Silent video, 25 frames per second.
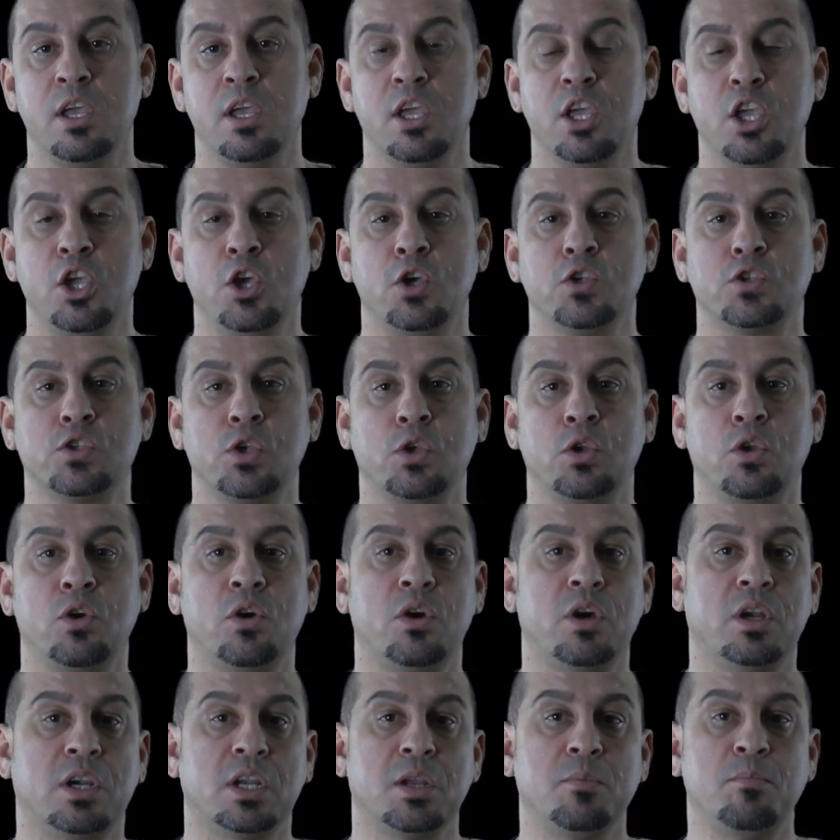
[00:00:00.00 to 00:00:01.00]
Io
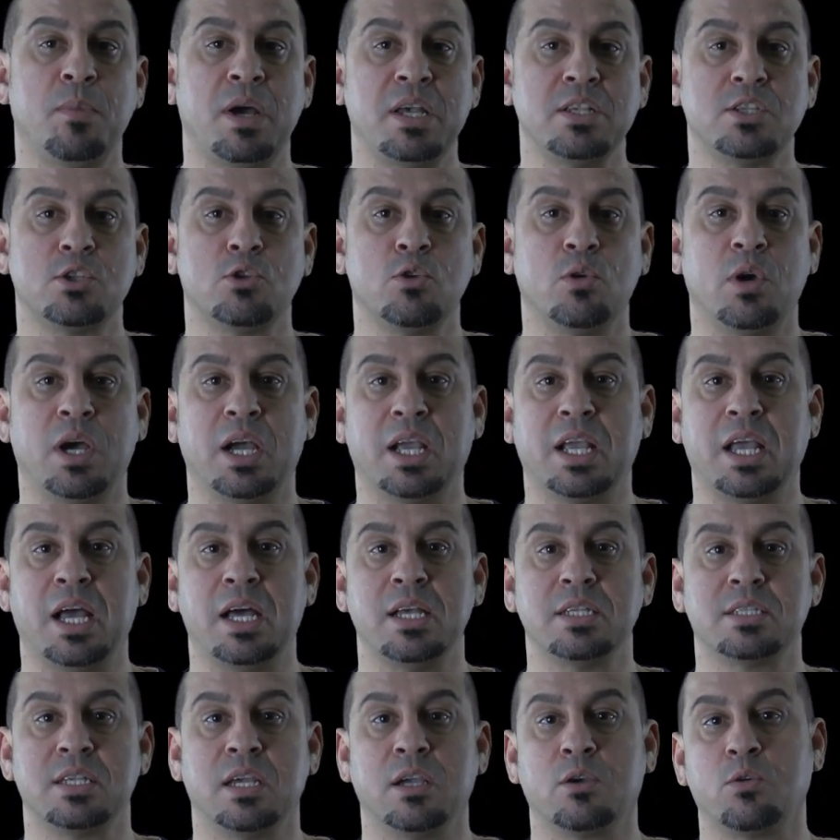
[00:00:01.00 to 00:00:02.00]
sono rimasto a
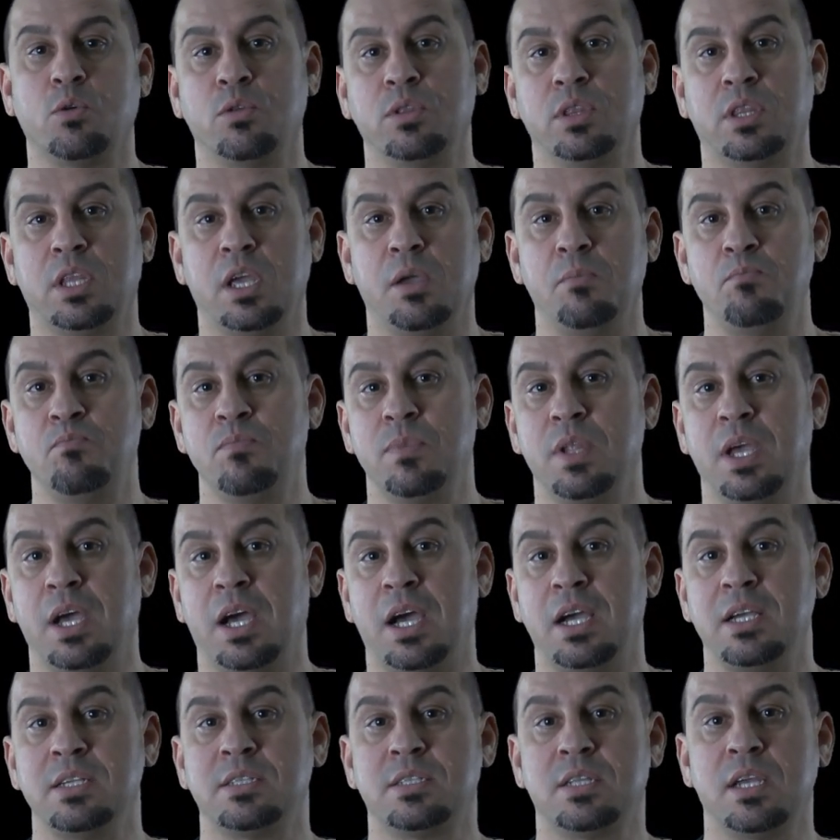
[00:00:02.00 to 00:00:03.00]
casa con te.
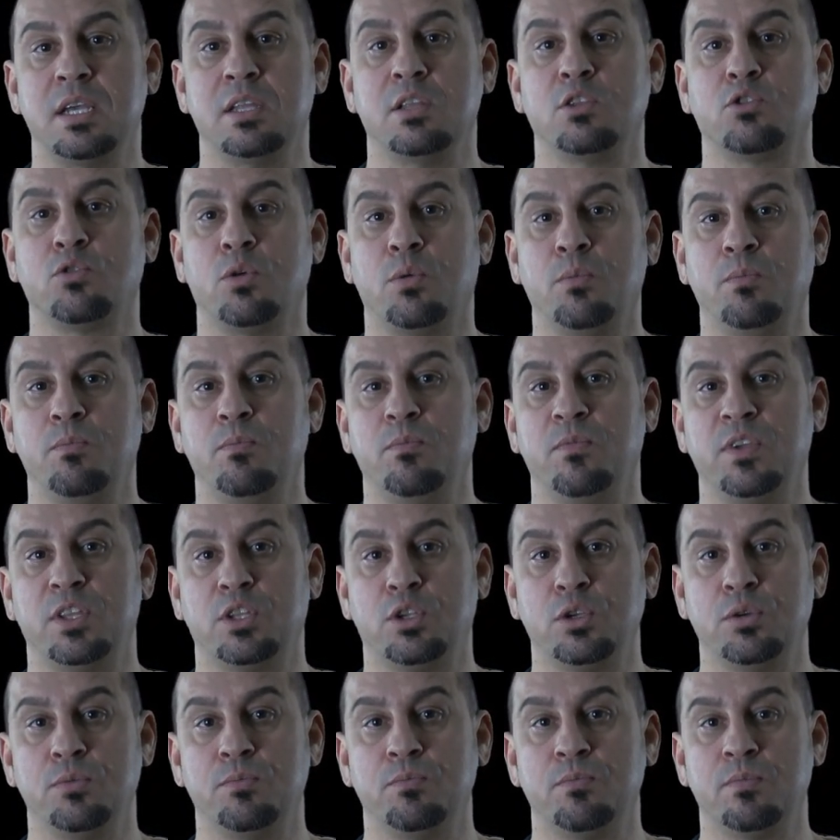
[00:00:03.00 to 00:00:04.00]
I stayed at home with
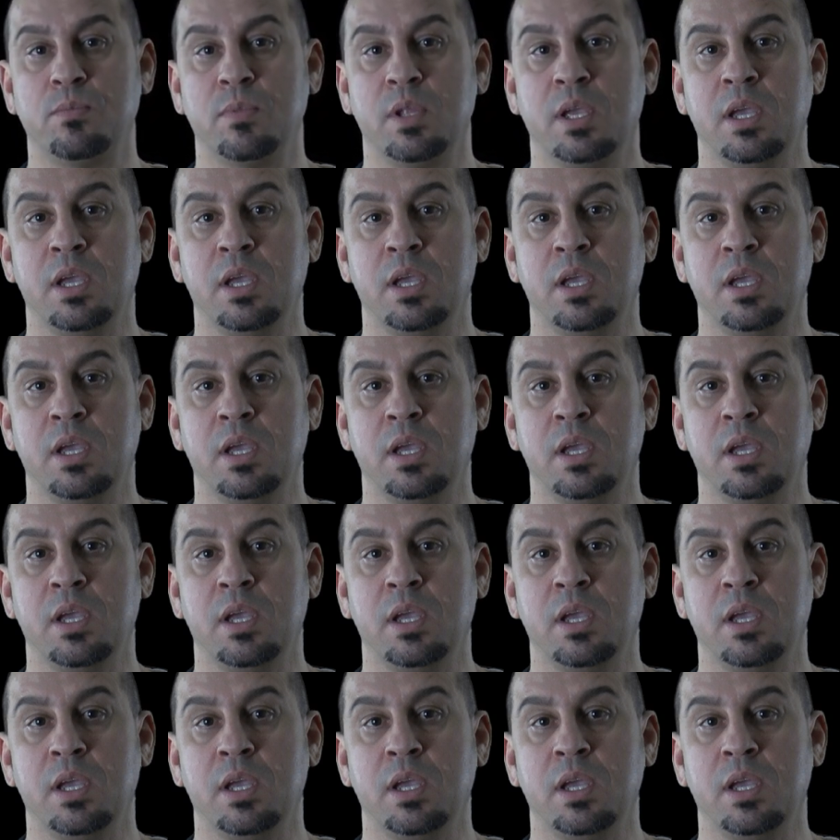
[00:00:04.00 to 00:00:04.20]
you.